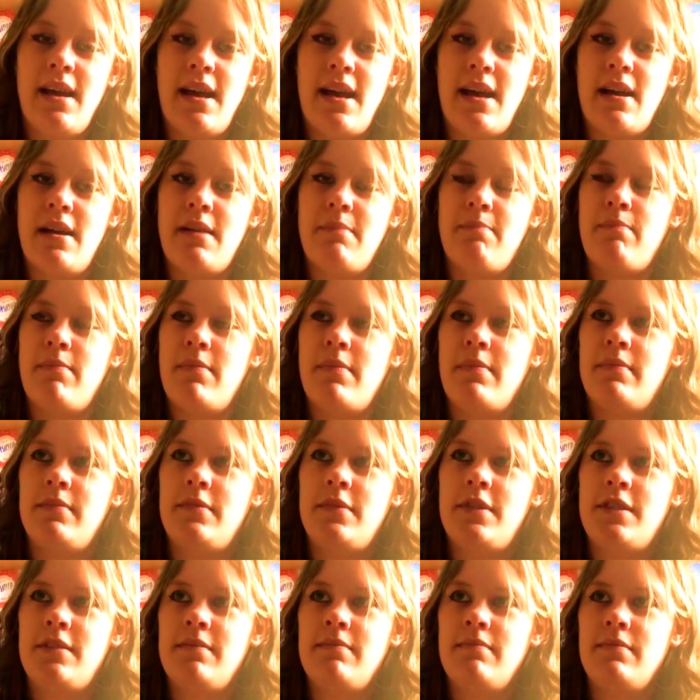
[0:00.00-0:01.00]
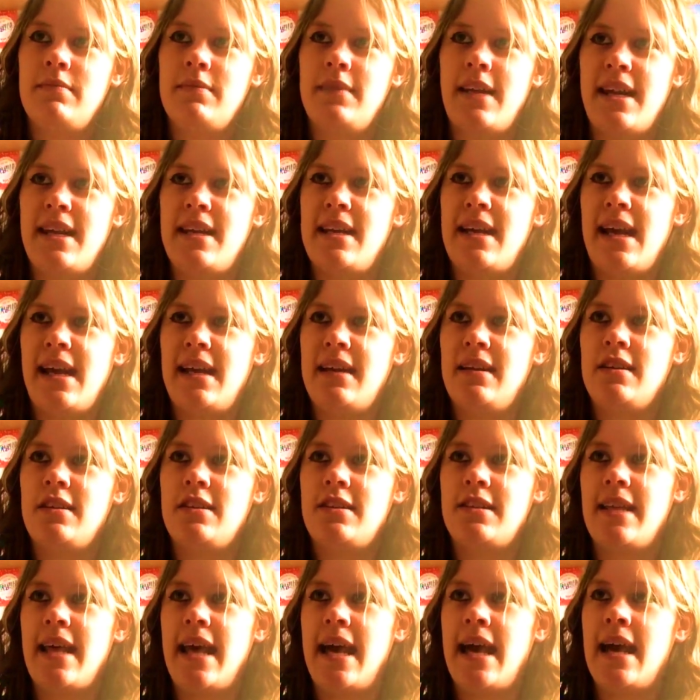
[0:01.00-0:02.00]
and
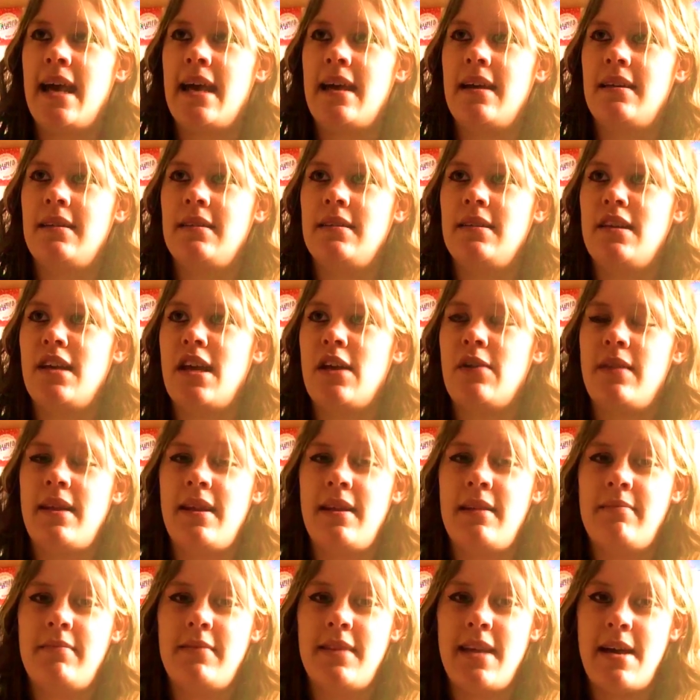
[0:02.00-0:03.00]
they're, you know,